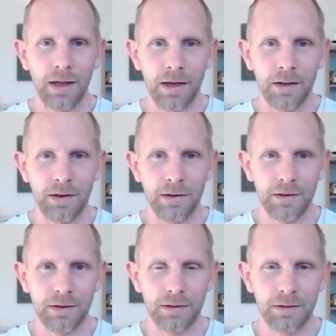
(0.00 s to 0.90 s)

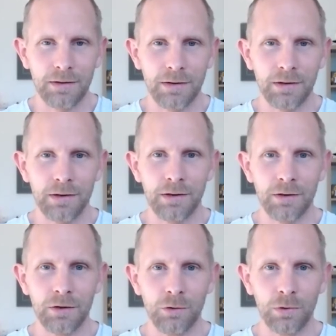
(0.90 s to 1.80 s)
And
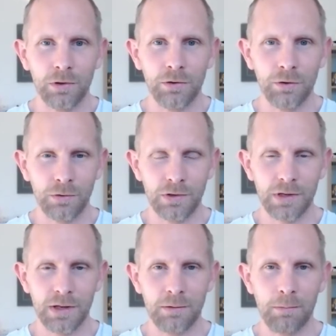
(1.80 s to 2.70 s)
you will notice
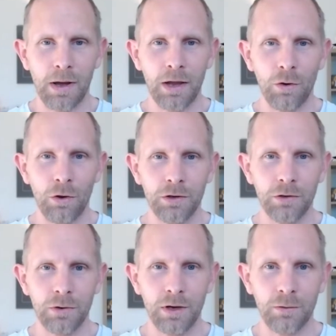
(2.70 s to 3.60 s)
that my
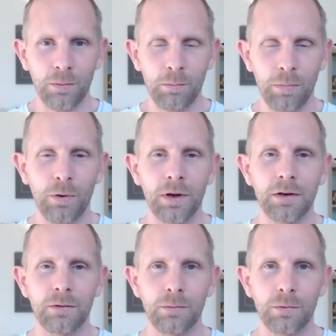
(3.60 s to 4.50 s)
audio at one
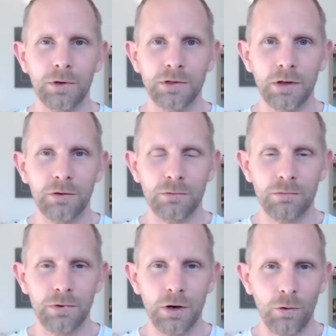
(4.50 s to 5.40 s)
point was not
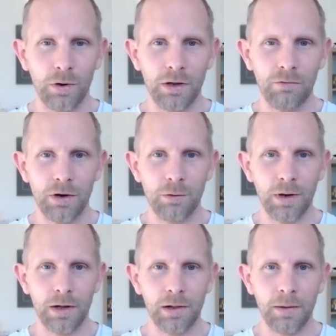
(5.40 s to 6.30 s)
recording very
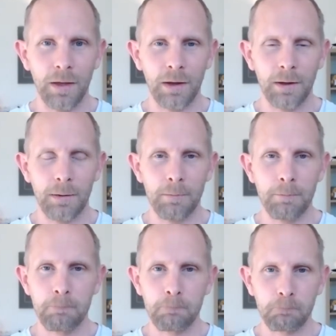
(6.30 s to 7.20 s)
well,
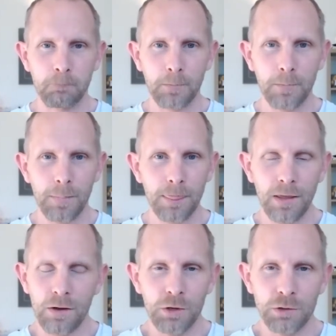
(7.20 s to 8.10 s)

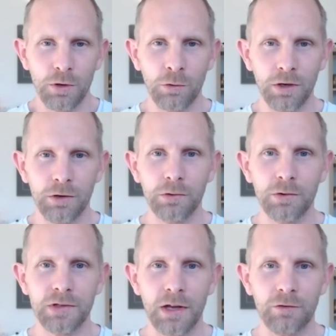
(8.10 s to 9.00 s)
which we only
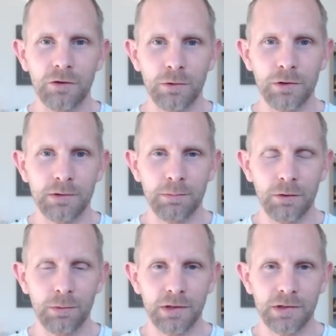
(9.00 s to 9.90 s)
noticed afterwards, but
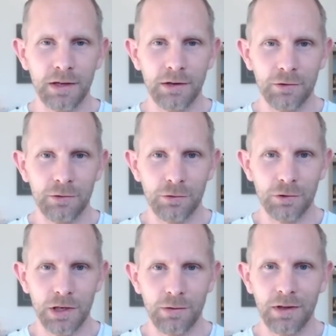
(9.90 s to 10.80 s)
we decided to
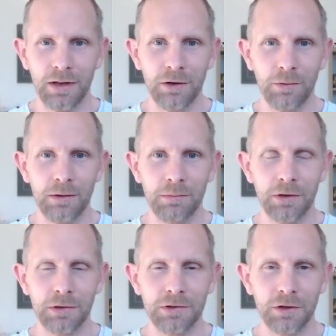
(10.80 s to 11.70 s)
share it anyway
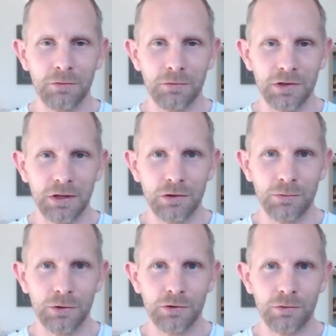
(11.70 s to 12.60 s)
because the conversation
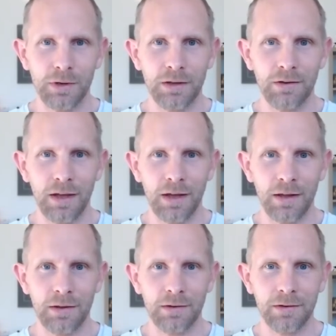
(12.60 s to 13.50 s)
was great
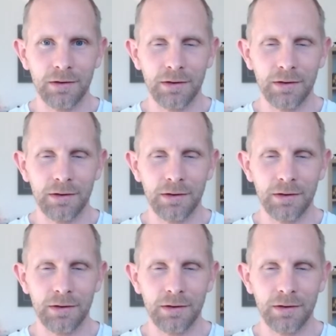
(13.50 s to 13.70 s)
and